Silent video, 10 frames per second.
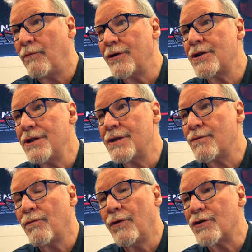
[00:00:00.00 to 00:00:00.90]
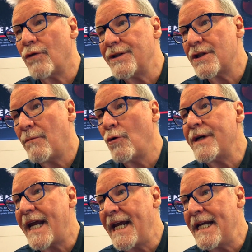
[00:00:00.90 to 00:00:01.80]
which runs the
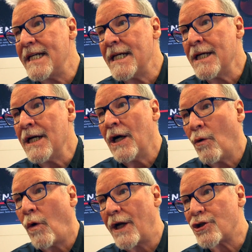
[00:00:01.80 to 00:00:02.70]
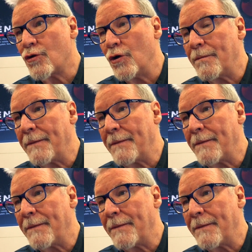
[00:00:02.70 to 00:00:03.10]
Mondane watch group.